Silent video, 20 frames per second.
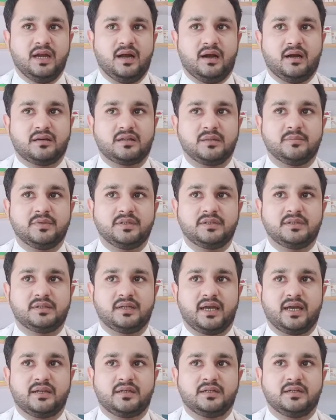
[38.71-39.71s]
Artemether
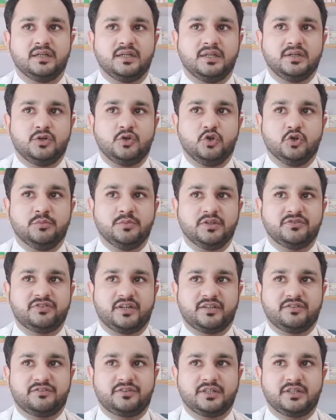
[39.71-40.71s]
and
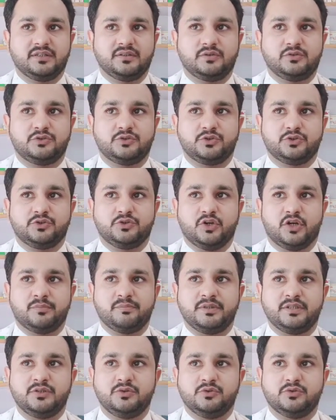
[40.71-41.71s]
lumefantrine should
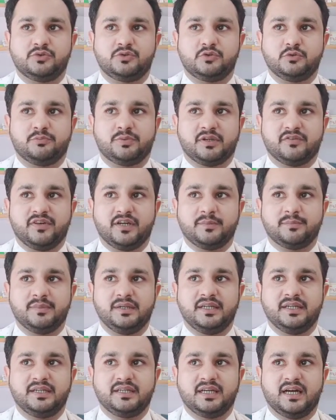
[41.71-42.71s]
not be used to prevent
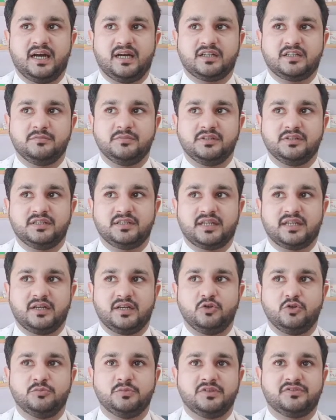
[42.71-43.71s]
malaria. Artemether
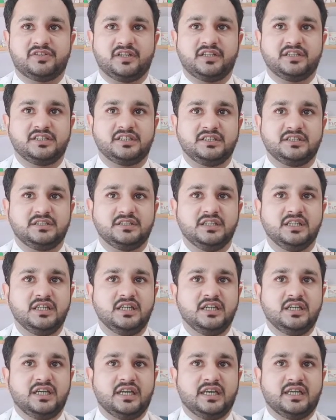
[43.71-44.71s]
and lumefantrine
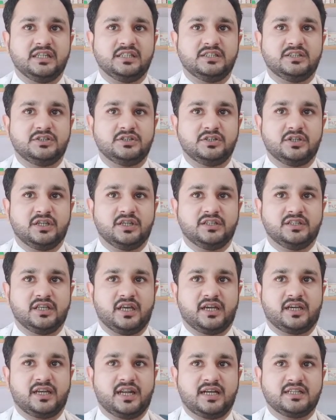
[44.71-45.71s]
is in
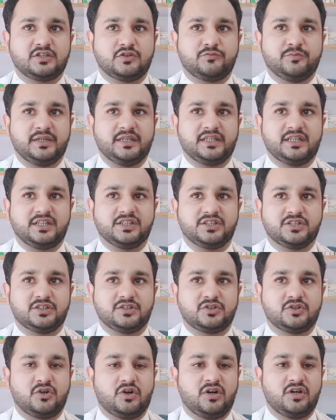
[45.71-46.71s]
a class of
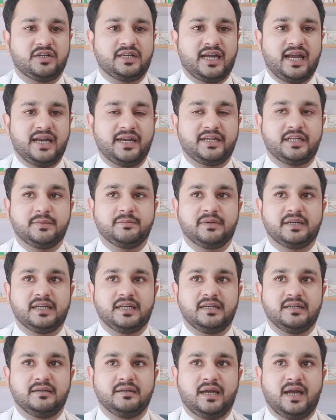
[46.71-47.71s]
medications called
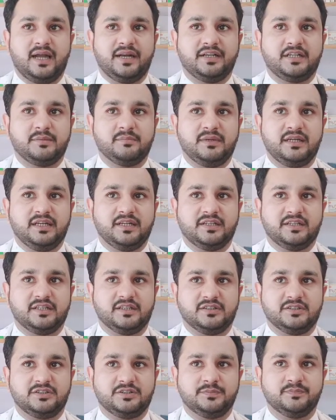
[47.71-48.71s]

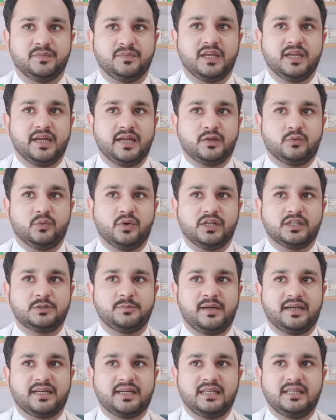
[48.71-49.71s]
anti-malarials. It works
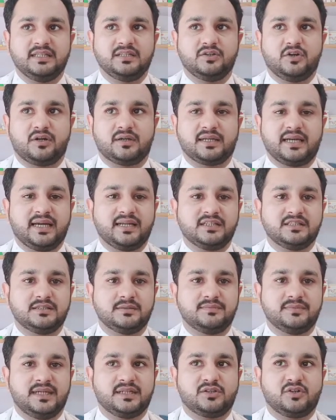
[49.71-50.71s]
by killing the
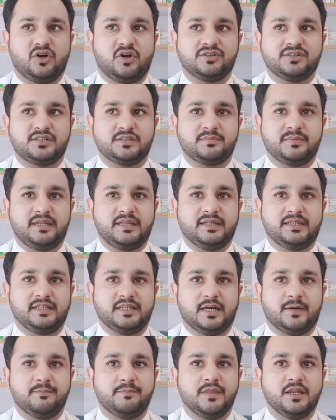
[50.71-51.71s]
organism that causes
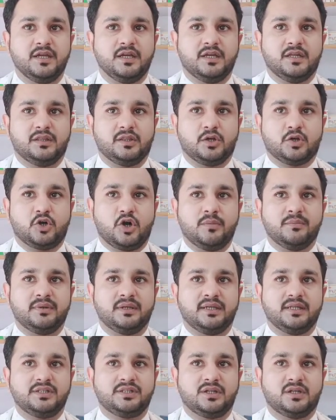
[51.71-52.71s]
malaria. The
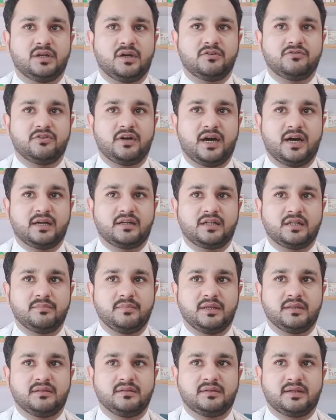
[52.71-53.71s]
combination of
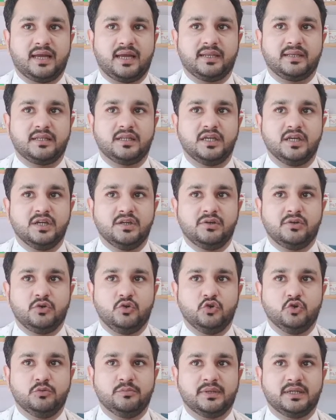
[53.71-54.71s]
artemether and
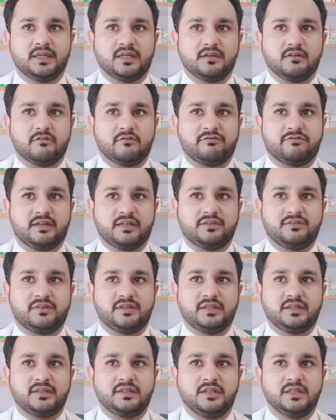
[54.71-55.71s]

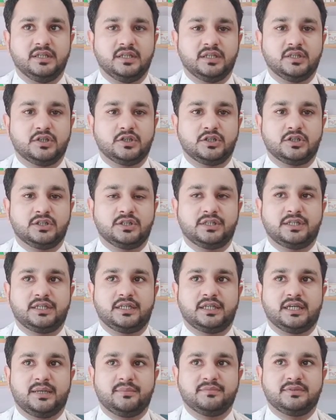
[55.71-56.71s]
lumefantrine
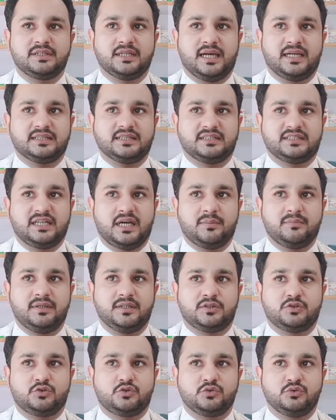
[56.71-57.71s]
comes as a
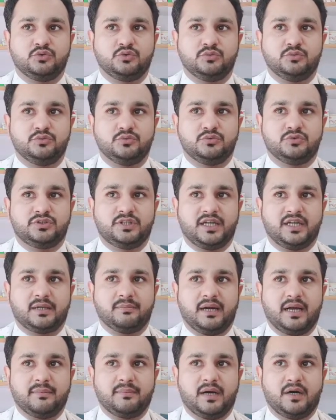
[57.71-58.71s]
tablet to take
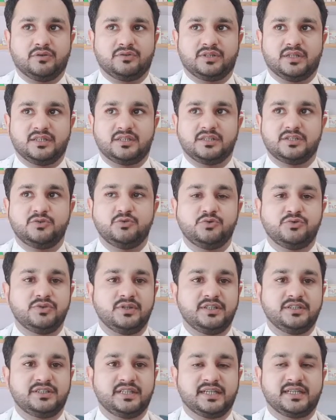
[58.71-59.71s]
by mouth. It is
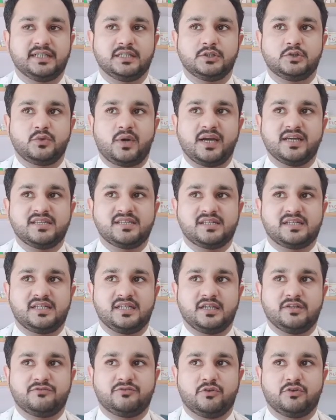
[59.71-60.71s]
usually taken twice a
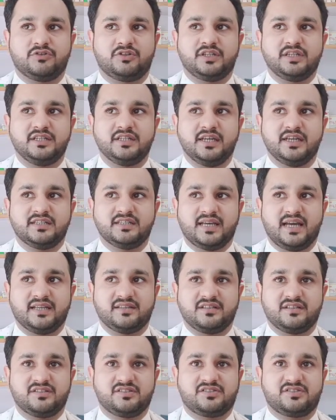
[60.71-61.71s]
day for 3 days
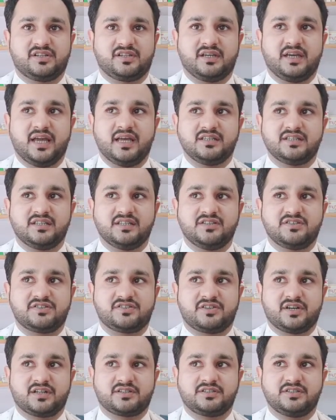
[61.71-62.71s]
as, as
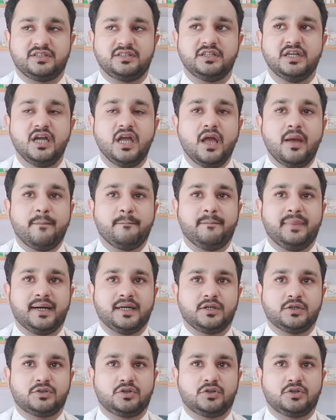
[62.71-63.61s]
instructed by your